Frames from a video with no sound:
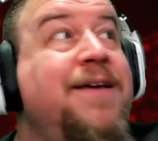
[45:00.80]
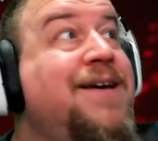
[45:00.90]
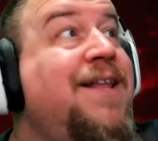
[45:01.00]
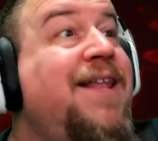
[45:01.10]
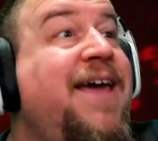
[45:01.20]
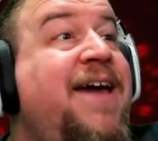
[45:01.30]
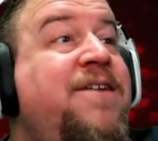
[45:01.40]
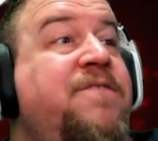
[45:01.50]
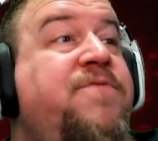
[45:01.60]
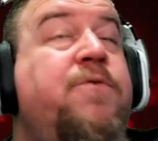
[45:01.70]
The
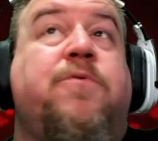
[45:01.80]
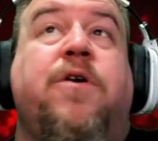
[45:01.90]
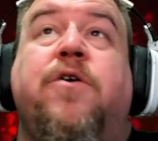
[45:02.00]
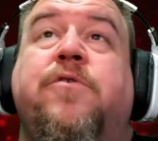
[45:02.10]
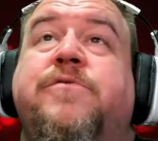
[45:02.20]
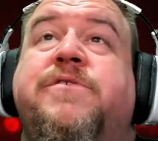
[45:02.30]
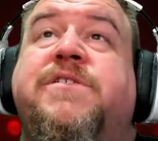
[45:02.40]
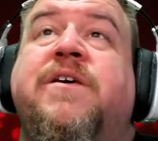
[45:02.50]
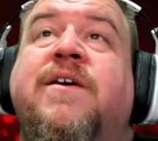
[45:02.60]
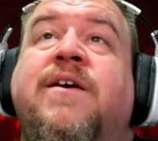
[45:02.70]
clan of the
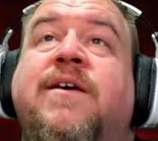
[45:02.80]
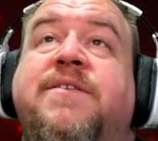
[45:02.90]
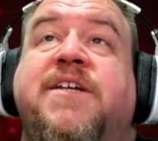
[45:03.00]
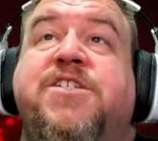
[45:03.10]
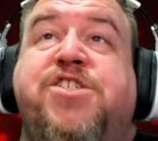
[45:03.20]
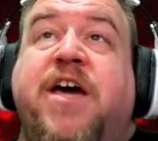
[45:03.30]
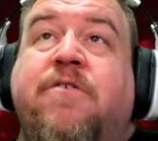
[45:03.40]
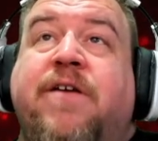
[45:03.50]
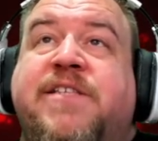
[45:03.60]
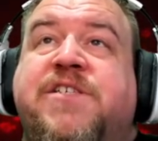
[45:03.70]
rose.
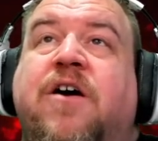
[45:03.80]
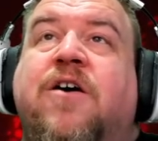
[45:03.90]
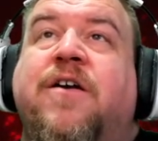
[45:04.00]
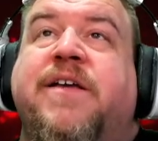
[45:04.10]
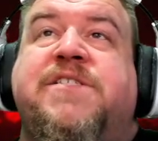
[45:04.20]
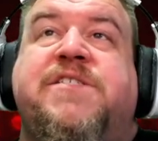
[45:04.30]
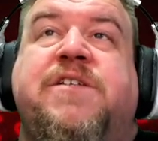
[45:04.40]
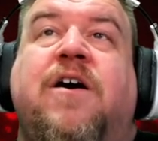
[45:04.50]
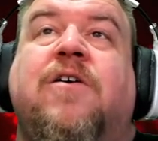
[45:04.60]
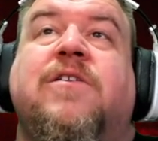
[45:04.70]
Degenerates,
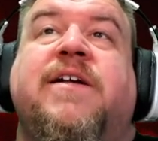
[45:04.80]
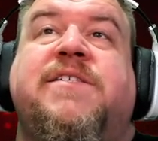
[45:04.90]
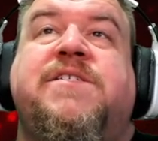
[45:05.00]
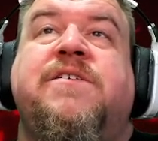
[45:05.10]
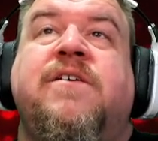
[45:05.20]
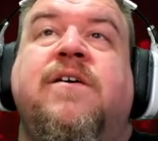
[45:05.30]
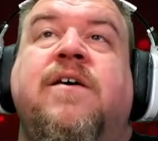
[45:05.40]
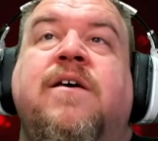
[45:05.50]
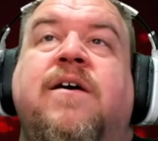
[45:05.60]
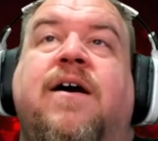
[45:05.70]
artists, harlots,
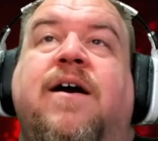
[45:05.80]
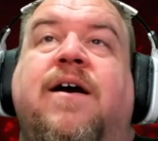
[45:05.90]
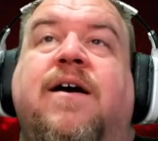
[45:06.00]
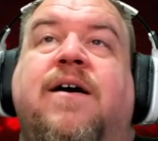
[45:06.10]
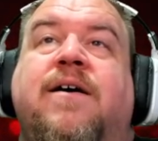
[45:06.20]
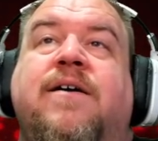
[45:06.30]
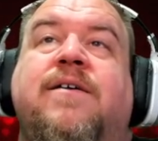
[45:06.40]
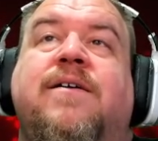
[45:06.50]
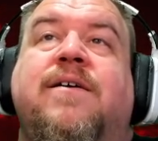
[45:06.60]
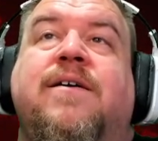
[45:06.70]
uh,